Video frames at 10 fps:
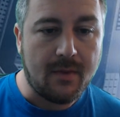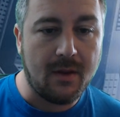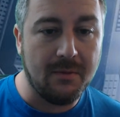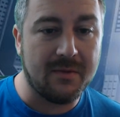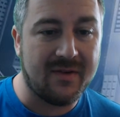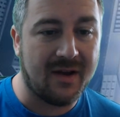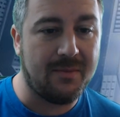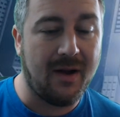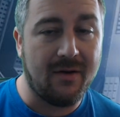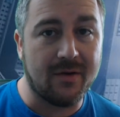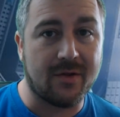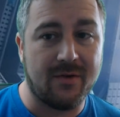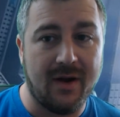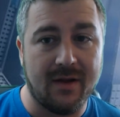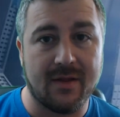check power
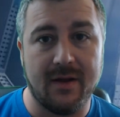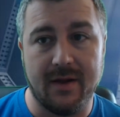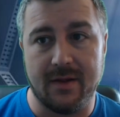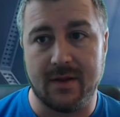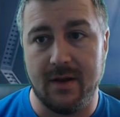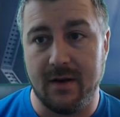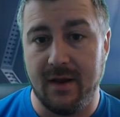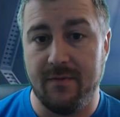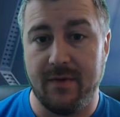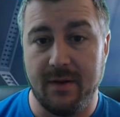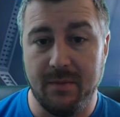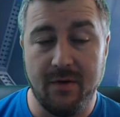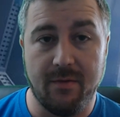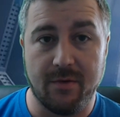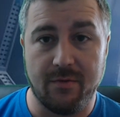stress is that if the
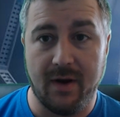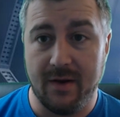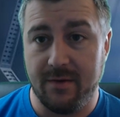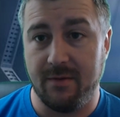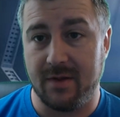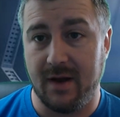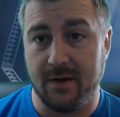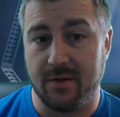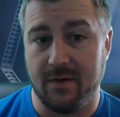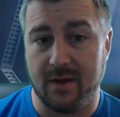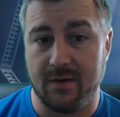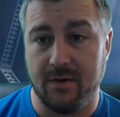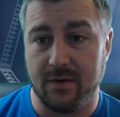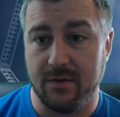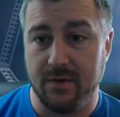maneuver was red, you assign a stress
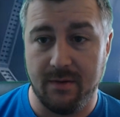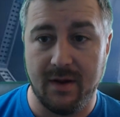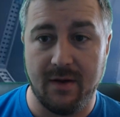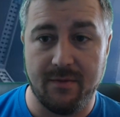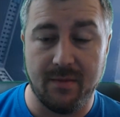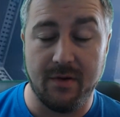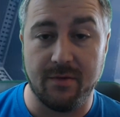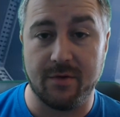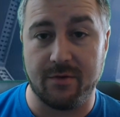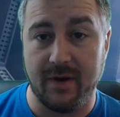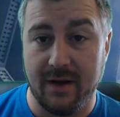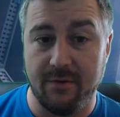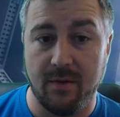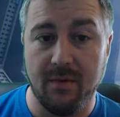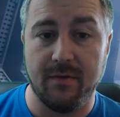token to it. If the maneuver was green, you
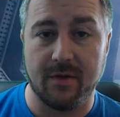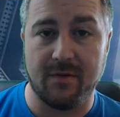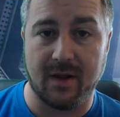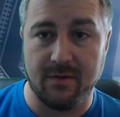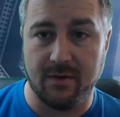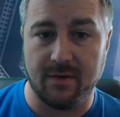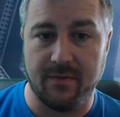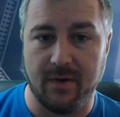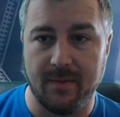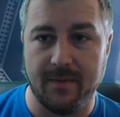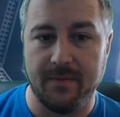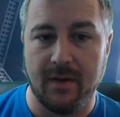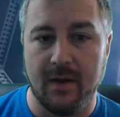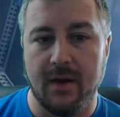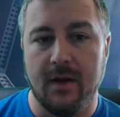remove a stress token from it.
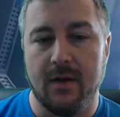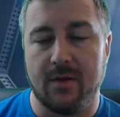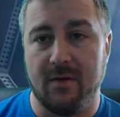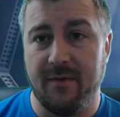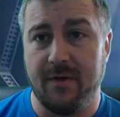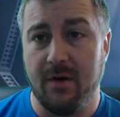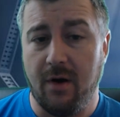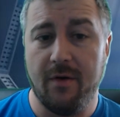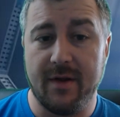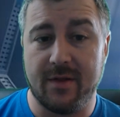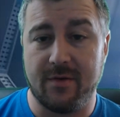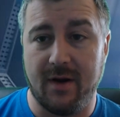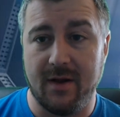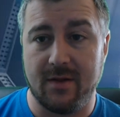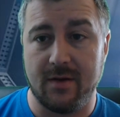So if you're already
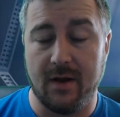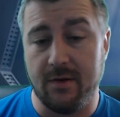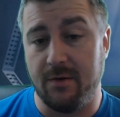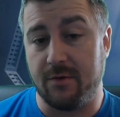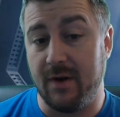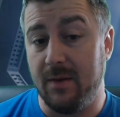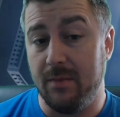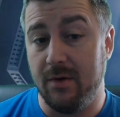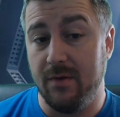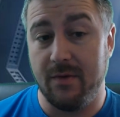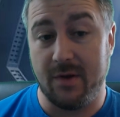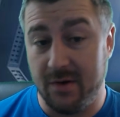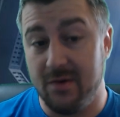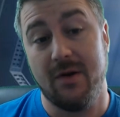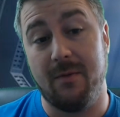stressed and do a green move, you
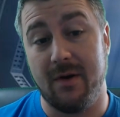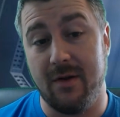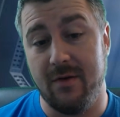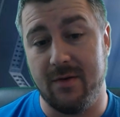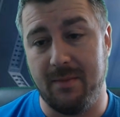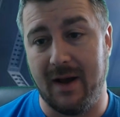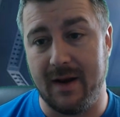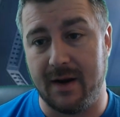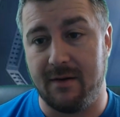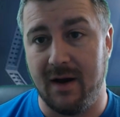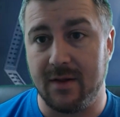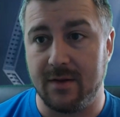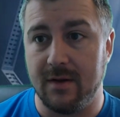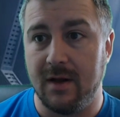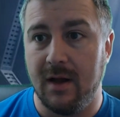do not want to use your pattern
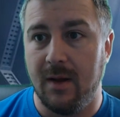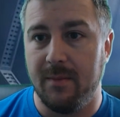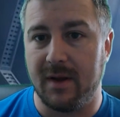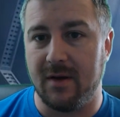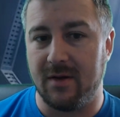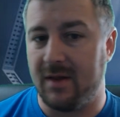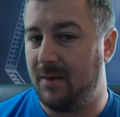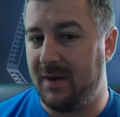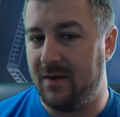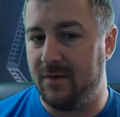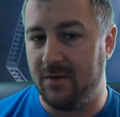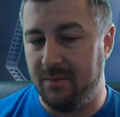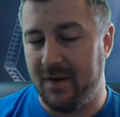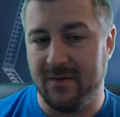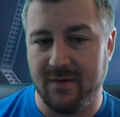analyzer, because that means you'll
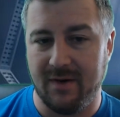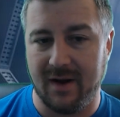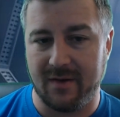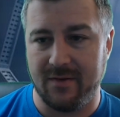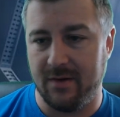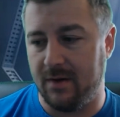miss your action